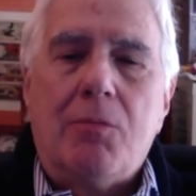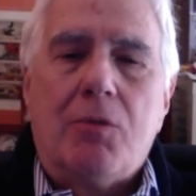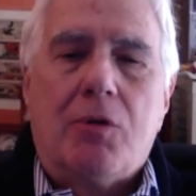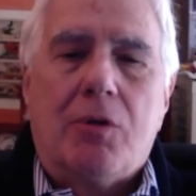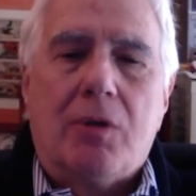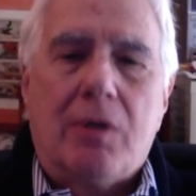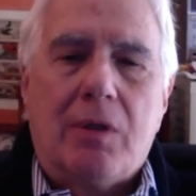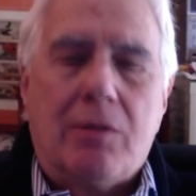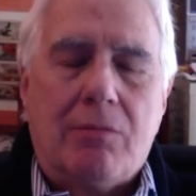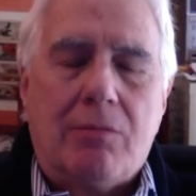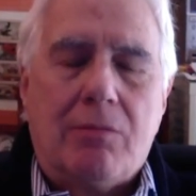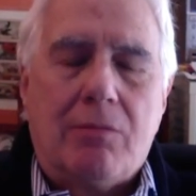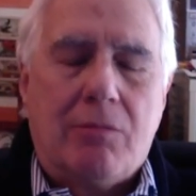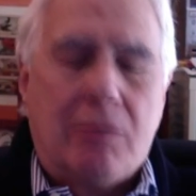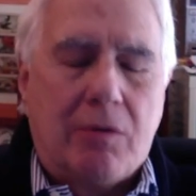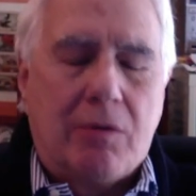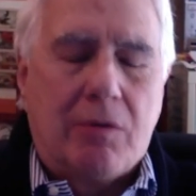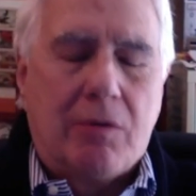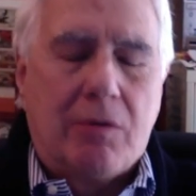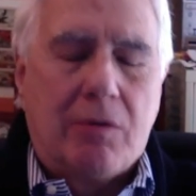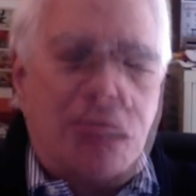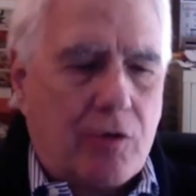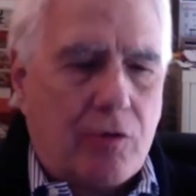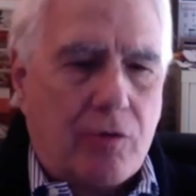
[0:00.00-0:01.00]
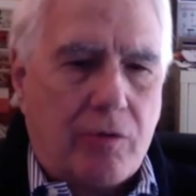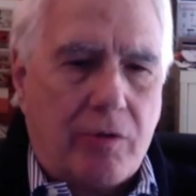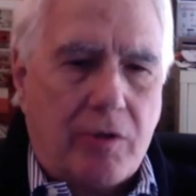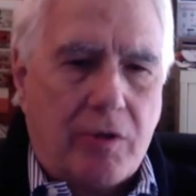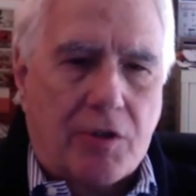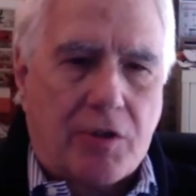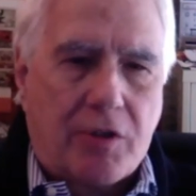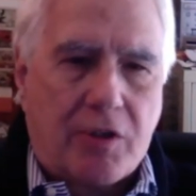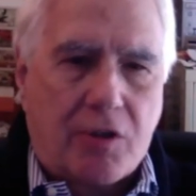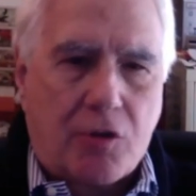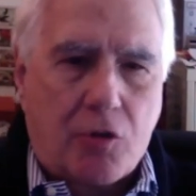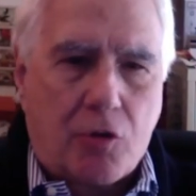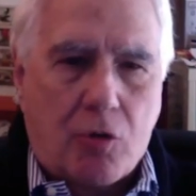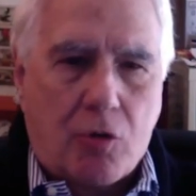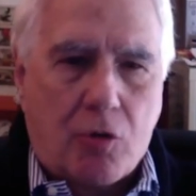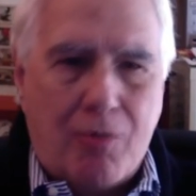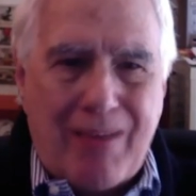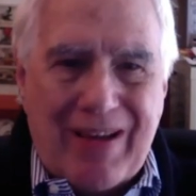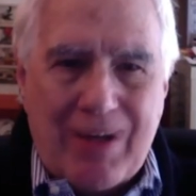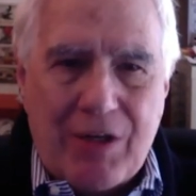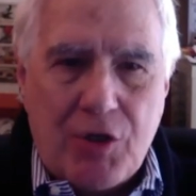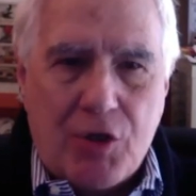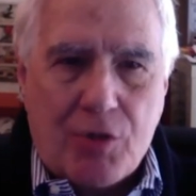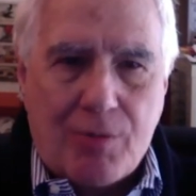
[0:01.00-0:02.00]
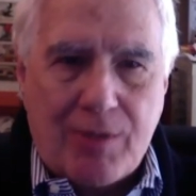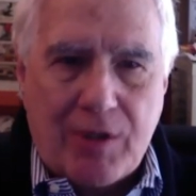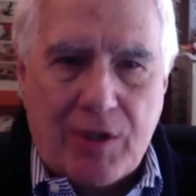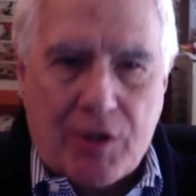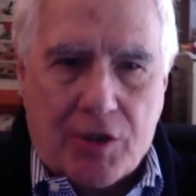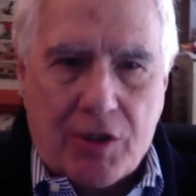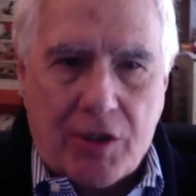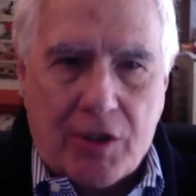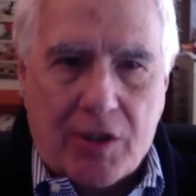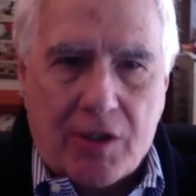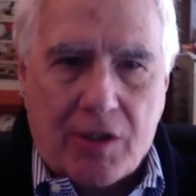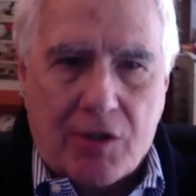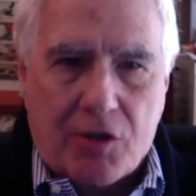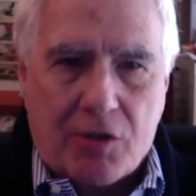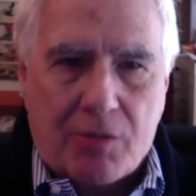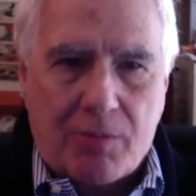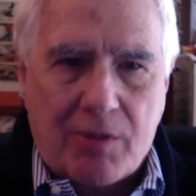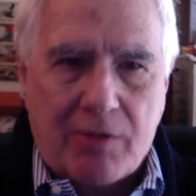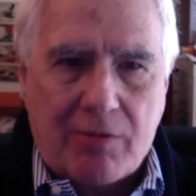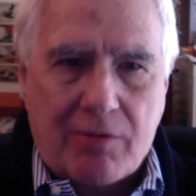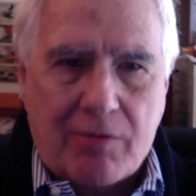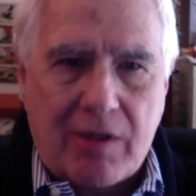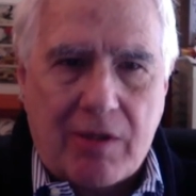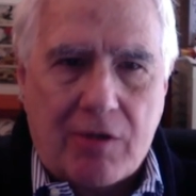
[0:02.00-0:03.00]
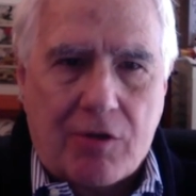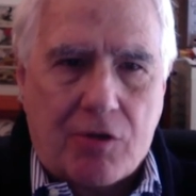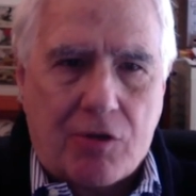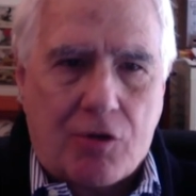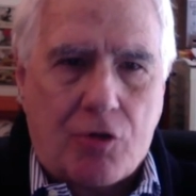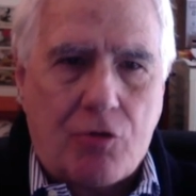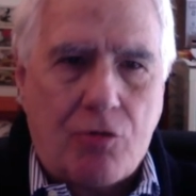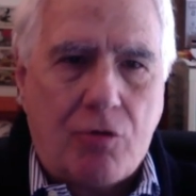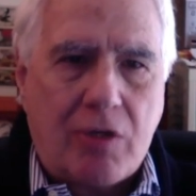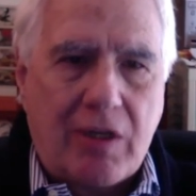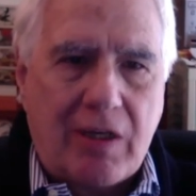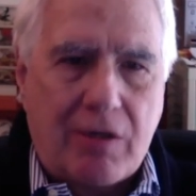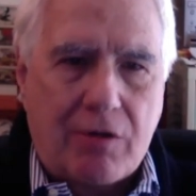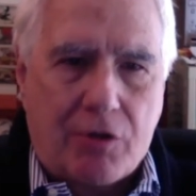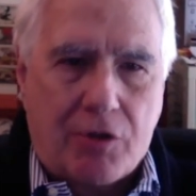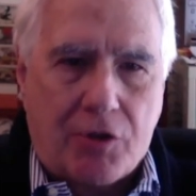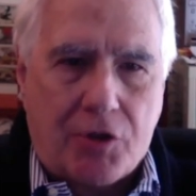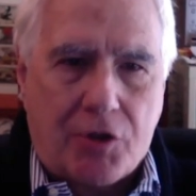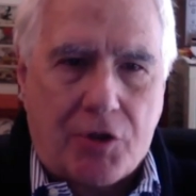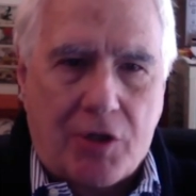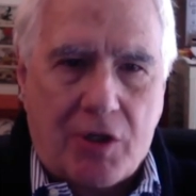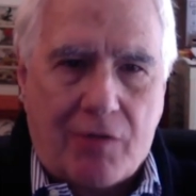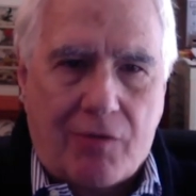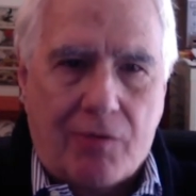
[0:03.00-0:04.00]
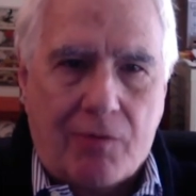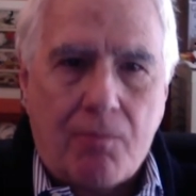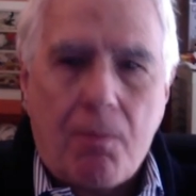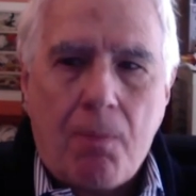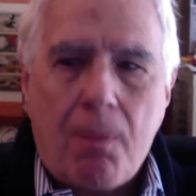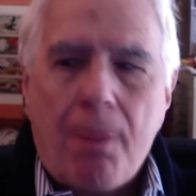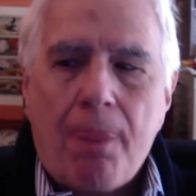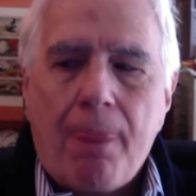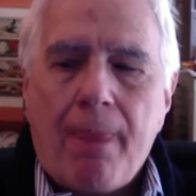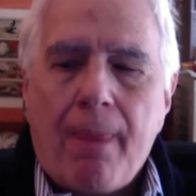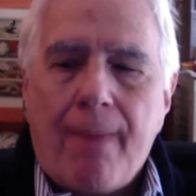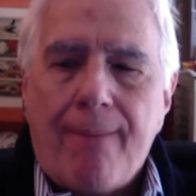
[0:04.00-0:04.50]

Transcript: I'm uh, the one I went to yesterday is called Benjamin Steakhouse. It's been around since 2007.